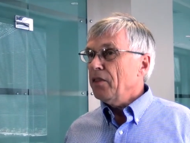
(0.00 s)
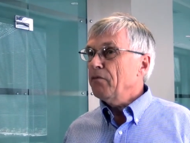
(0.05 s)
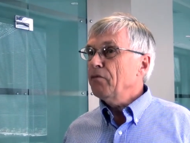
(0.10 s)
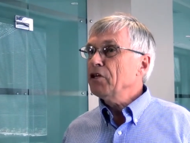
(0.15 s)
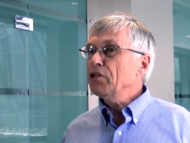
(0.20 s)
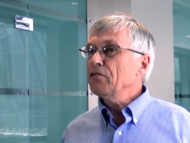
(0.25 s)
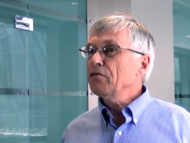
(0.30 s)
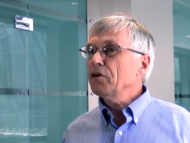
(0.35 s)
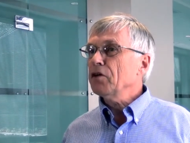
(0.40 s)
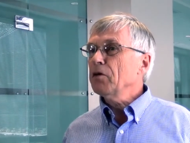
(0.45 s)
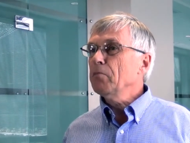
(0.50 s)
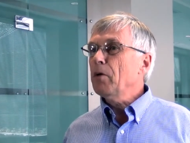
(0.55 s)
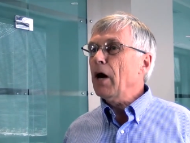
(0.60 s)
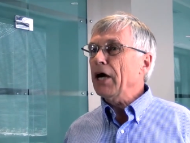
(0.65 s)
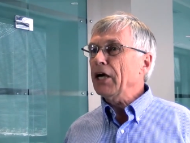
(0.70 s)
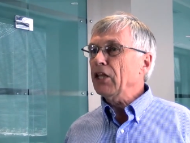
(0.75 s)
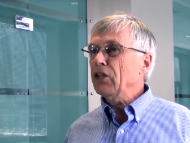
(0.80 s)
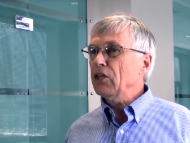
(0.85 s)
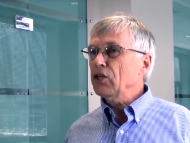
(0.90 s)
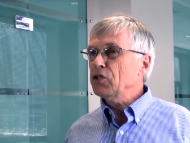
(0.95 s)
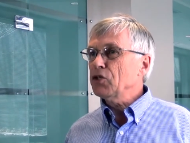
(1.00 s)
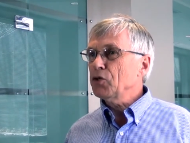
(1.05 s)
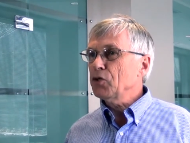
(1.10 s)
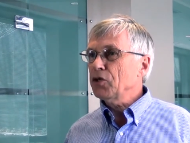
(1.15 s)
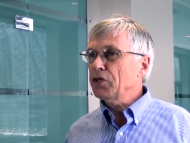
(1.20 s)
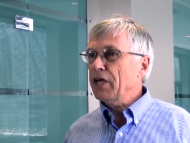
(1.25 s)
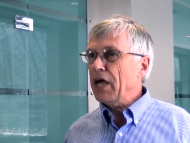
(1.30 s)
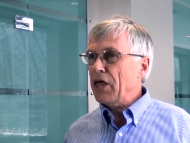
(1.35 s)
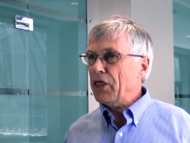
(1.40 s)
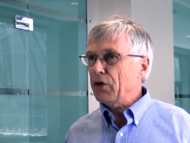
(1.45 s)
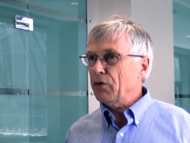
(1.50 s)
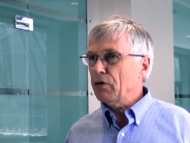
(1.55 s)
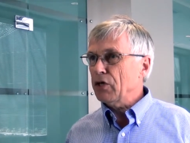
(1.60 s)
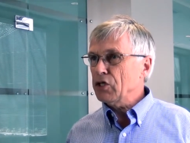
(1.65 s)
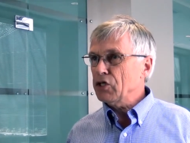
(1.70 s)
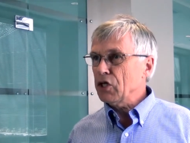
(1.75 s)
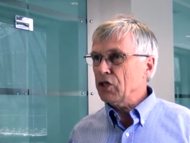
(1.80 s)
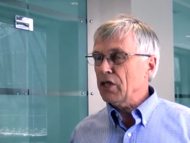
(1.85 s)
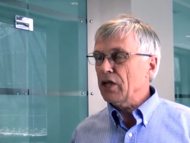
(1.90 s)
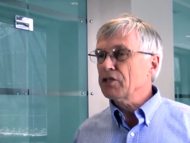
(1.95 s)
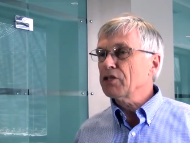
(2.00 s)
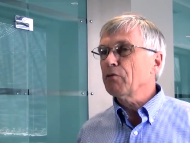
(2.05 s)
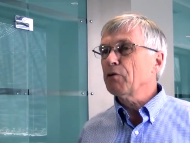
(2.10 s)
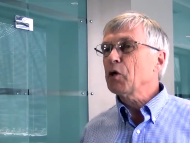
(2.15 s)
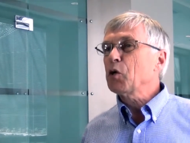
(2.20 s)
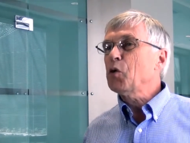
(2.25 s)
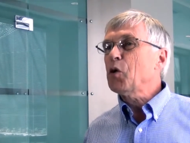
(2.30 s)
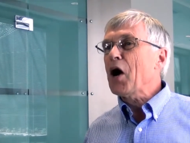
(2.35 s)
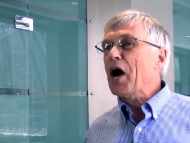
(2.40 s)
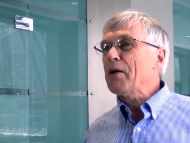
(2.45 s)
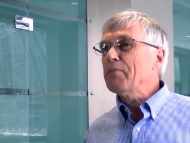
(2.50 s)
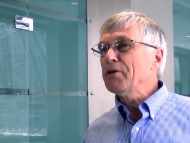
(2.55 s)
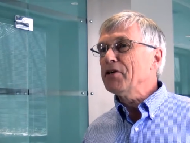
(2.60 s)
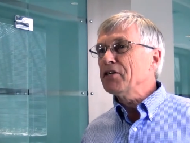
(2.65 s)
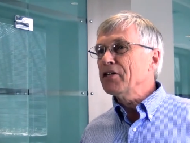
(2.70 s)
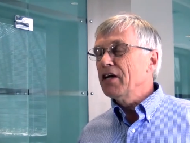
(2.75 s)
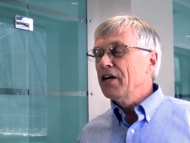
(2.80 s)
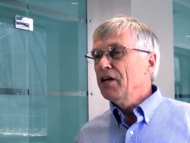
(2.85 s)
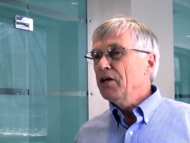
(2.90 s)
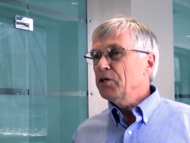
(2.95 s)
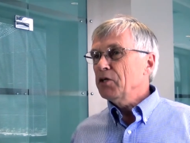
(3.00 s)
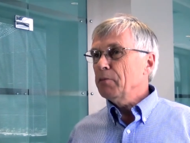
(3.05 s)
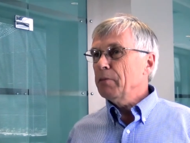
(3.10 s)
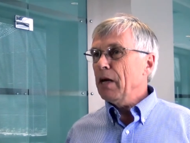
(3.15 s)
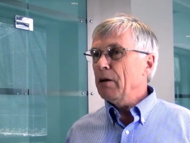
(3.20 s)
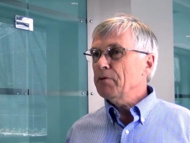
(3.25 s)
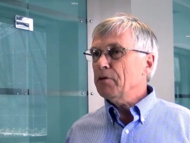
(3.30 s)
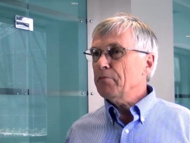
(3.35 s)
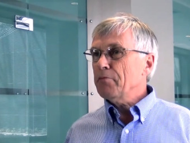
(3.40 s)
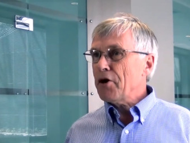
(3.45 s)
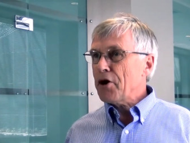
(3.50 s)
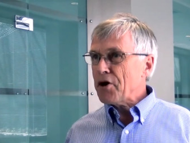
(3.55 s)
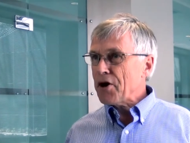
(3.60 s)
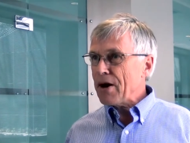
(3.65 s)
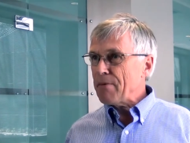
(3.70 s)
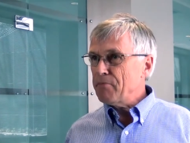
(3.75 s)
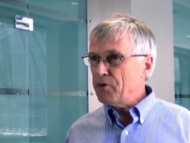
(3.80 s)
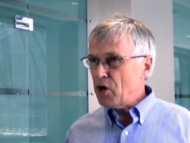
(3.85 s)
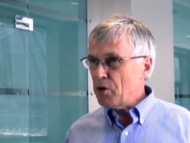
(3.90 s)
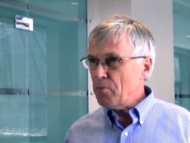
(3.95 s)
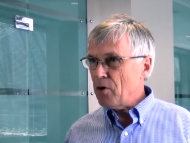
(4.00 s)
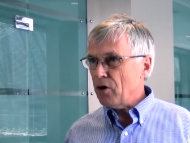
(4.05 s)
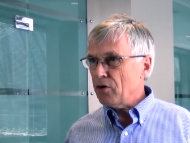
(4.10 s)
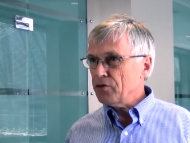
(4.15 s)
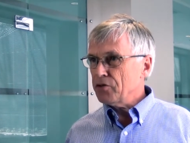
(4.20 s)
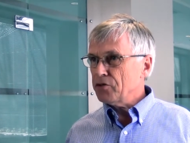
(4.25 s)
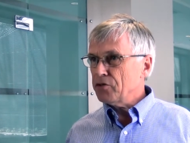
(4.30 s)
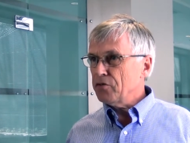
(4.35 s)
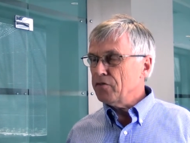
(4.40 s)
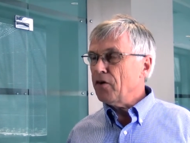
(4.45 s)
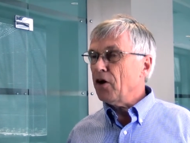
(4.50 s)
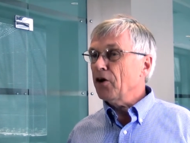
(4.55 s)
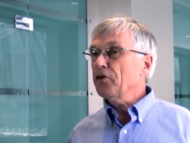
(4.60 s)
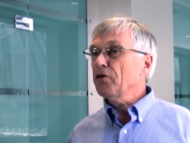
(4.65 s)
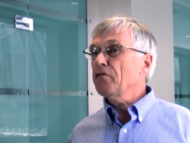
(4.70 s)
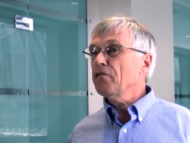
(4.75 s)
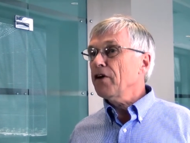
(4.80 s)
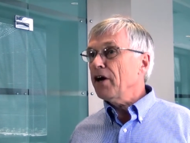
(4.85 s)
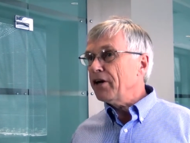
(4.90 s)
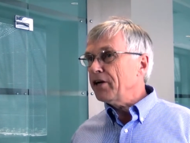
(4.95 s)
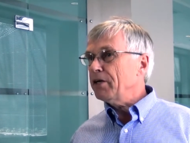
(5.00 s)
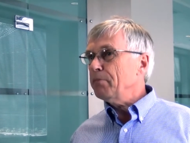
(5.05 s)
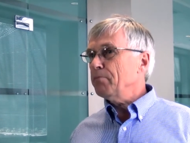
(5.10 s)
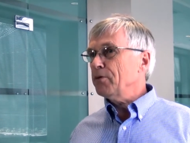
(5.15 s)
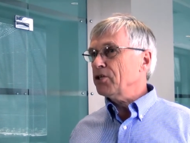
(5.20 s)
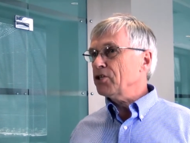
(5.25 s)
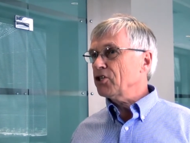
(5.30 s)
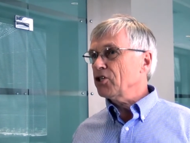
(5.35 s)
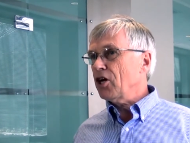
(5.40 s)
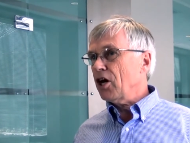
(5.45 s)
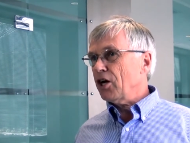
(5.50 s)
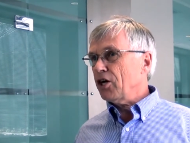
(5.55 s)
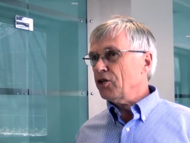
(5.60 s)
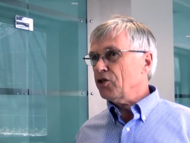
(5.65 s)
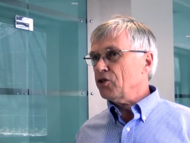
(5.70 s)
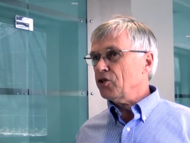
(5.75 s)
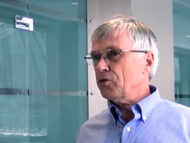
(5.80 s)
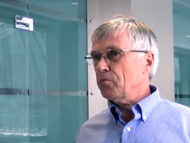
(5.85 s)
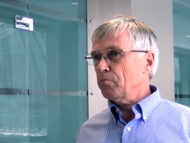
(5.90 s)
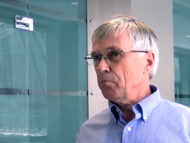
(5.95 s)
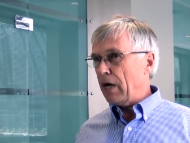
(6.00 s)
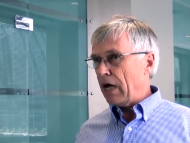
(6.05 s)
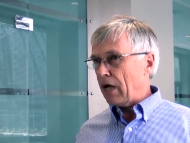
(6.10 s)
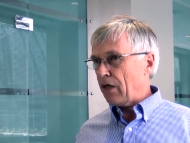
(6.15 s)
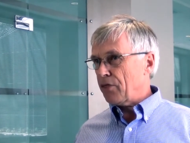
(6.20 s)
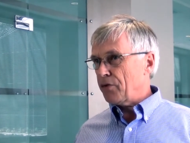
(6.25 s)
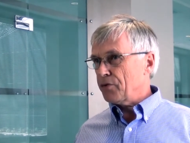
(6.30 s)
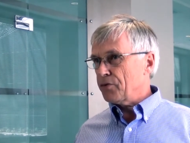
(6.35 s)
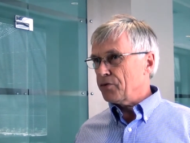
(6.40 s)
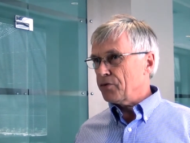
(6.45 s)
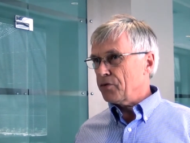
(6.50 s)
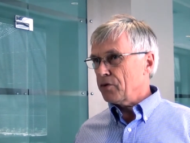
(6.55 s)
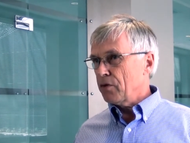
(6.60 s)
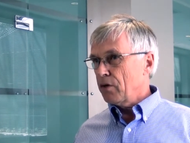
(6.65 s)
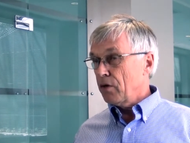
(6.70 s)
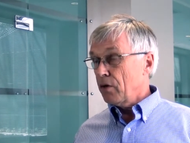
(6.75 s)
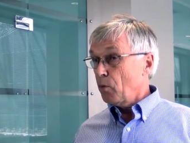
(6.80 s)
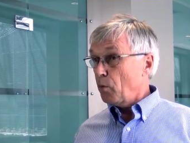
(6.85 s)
The reason for combining these two together is that there's a requirement to be able to program robots to follow very precise paths,